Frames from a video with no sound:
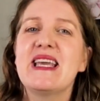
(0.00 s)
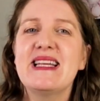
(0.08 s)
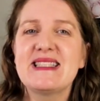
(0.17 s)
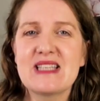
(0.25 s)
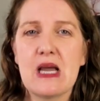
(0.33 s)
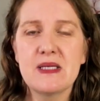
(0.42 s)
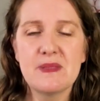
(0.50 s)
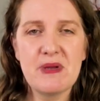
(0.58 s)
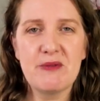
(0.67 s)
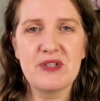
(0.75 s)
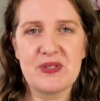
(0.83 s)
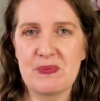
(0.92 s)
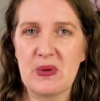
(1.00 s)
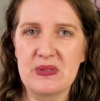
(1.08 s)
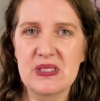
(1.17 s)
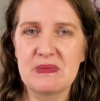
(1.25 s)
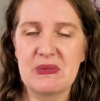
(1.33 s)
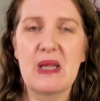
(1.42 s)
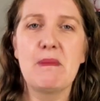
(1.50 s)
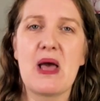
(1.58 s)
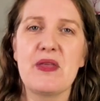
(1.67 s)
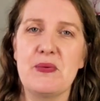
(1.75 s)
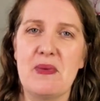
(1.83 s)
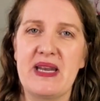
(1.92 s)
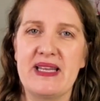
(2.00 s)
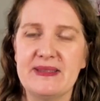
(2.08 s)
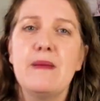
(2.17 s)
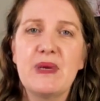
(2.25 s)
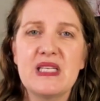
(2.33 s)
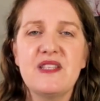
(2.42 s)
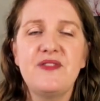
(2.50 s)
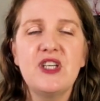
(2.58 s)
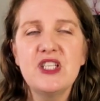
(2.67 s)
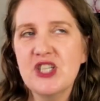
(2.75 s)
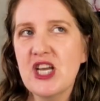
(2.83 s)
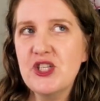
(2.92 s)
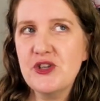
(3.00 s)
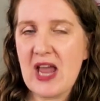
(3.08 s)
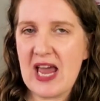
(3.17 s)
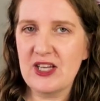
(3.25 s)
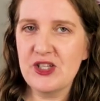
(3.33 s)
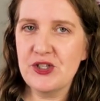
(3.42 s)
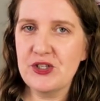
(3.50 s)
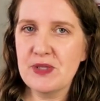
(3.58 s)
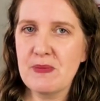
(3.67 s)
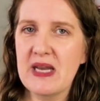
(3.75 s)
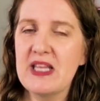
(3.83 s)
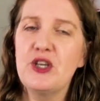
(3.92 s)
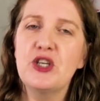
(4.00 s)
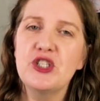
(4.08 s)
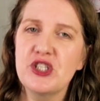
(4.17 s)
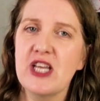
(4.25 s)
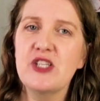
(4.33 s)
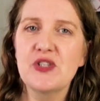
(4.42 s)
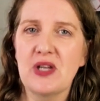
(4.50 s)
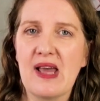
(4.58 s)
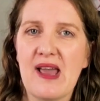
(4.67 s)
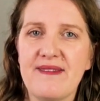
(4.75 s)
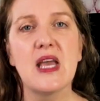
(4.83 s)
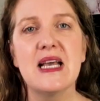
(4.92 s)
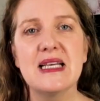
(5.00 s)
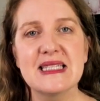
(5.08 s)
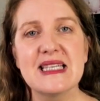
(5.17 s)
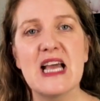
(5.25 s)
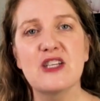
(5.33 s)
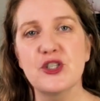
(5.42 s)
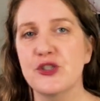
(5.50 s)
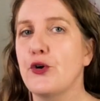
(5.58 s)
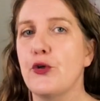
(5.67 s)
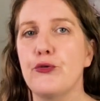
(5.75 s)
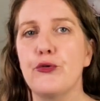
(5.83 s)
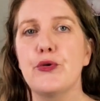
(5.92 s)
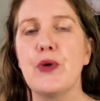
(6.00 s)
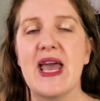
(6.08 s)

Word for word: it's time to be responsible about your money. Because if you can change your attitude to money, you can change your life. So now just go through